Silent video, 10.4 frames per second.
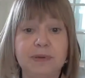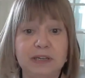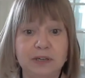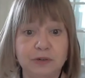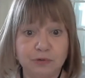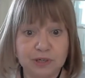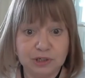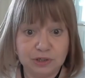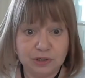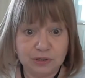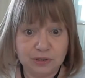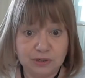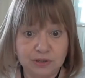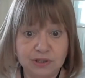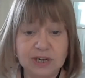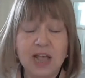
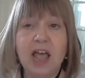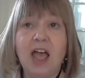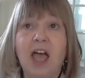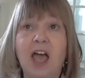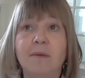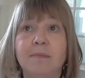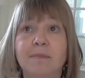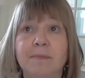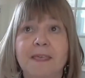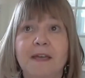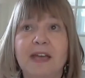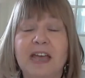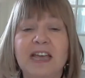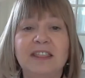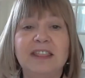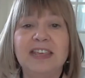pediatricians.
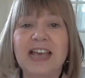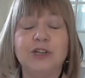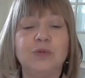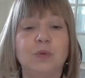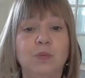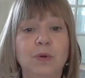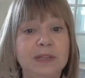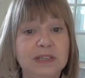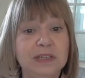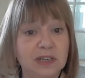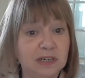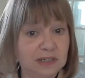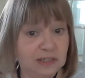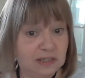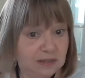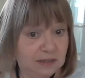In the actual women's
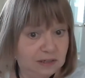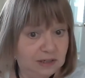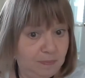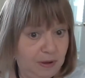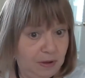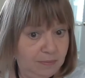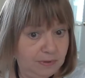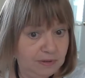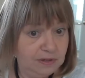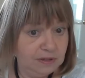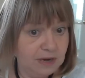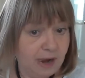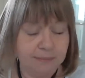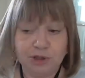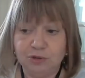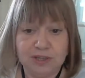studies departments, I'm
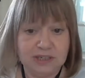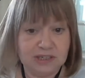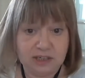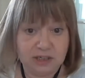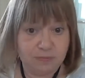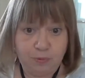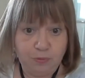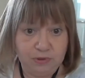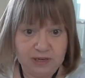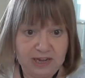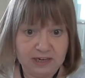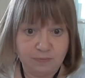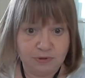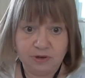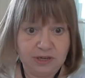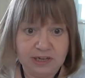sure they teach PornLand,
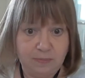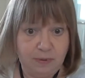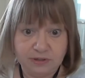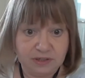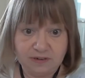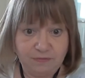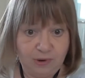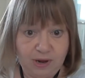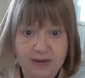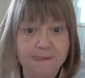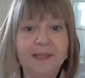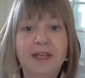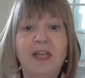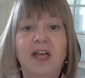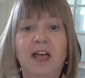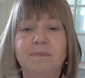but not in a positive way.
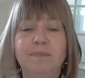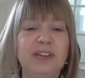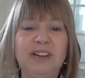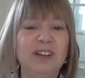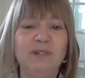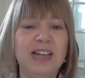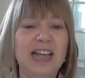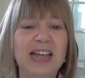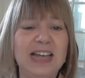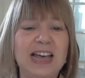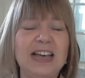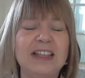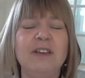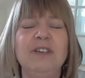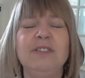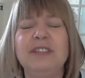But, you know, I don't care. I
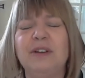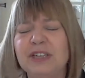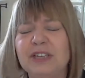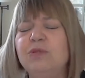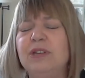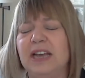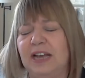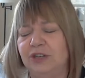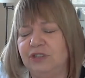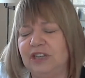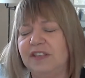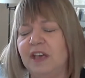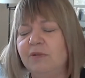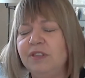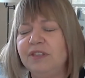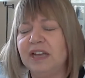do care. I should say the
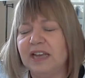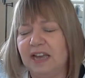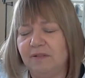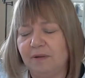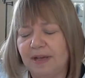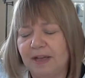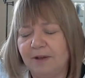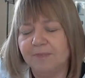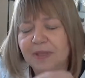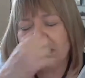only thing I care about